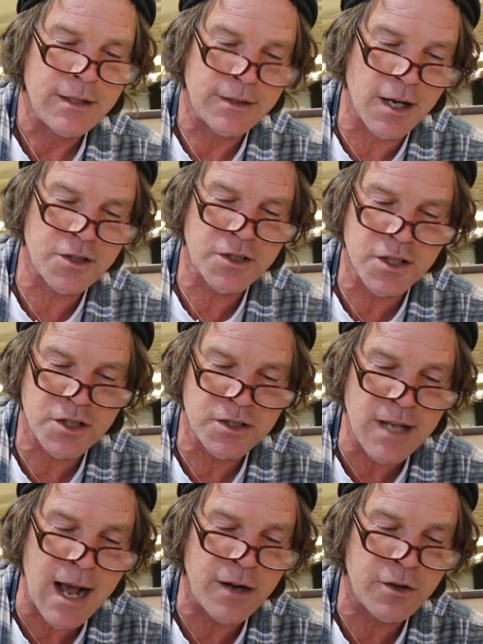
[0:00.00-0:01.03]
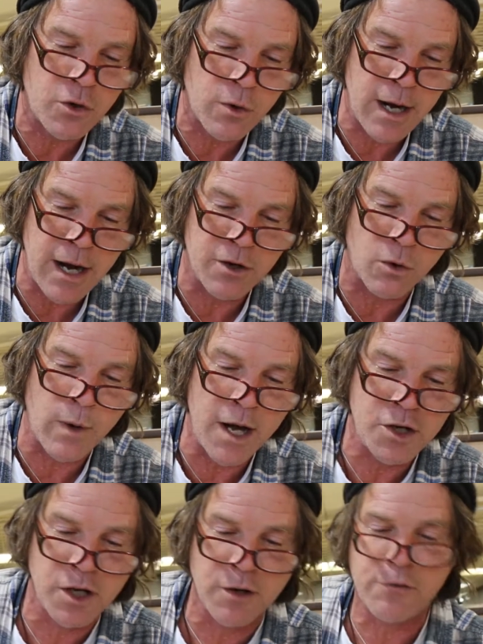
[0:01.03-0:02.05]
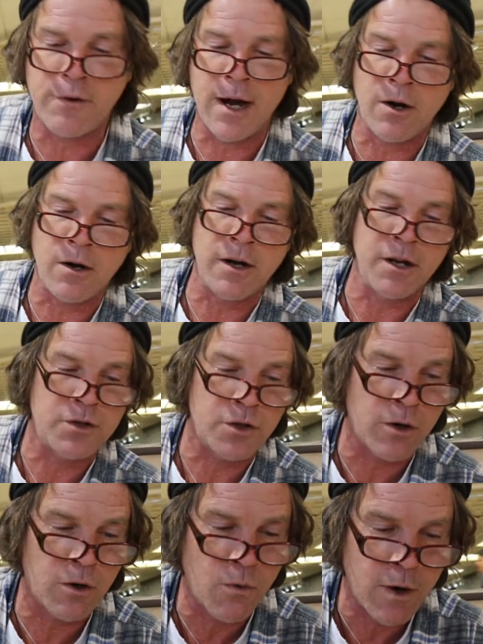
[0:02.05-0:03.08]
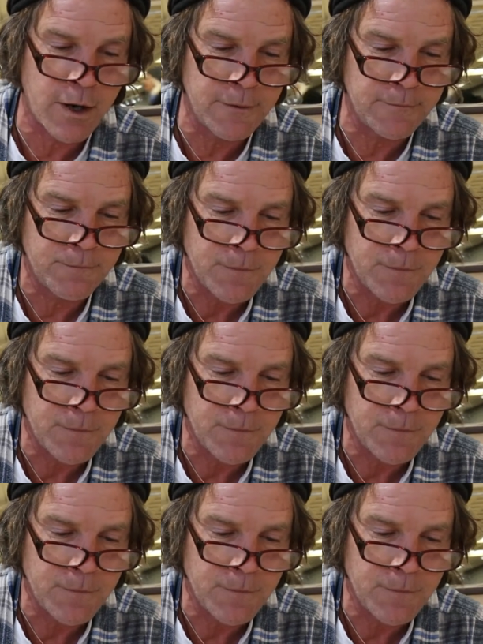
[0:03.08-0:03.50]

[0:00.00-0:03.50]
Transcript: Does this not create a raging fire, an eternal one?